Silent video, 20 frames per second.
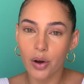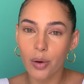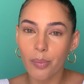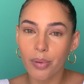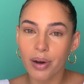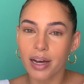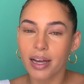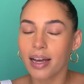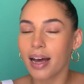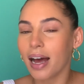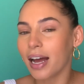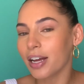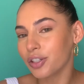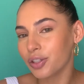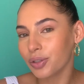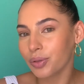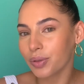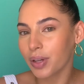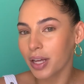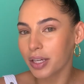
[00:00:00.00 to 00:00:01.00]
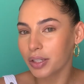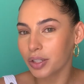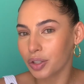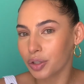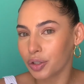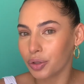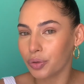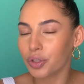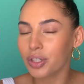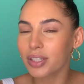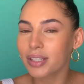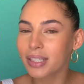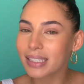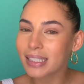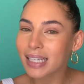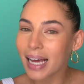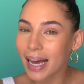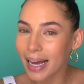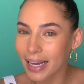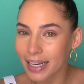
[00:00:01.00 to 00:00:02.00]
but I do like to do just a
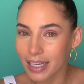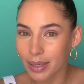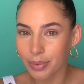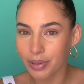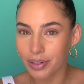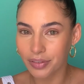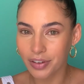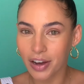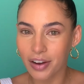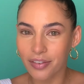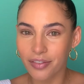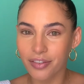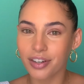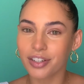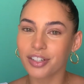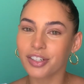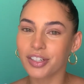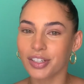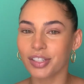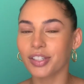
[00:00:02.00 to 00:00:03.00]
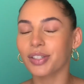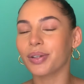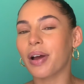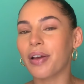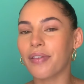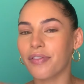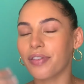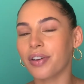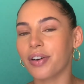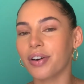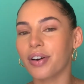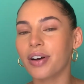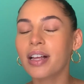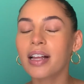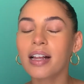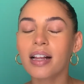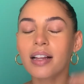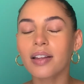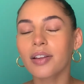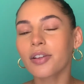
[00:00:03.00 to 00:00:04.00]
tiny bit of coverage just so I feel
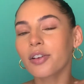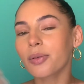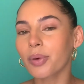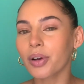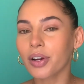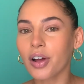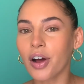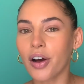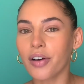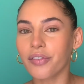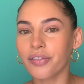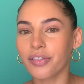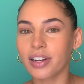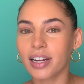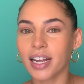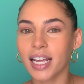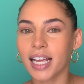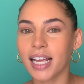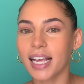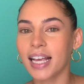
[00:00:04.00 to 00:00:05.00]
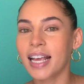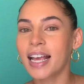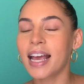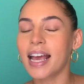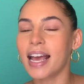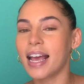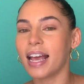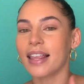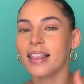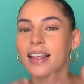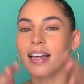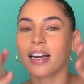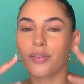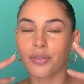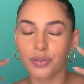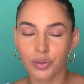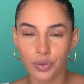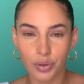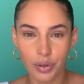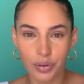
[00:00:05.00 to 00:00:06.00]
a little more confident and that I've
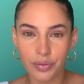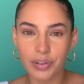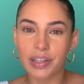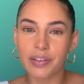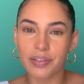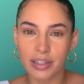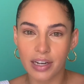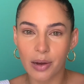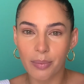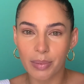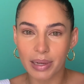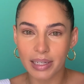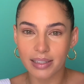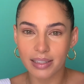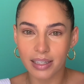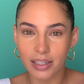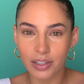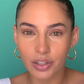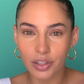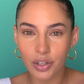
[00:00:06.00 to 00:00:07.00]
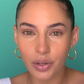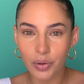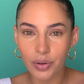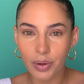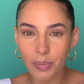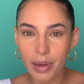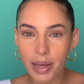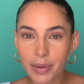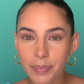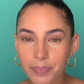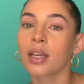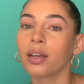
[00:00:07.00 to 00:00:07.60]
sort of evened out my skin tone a bit.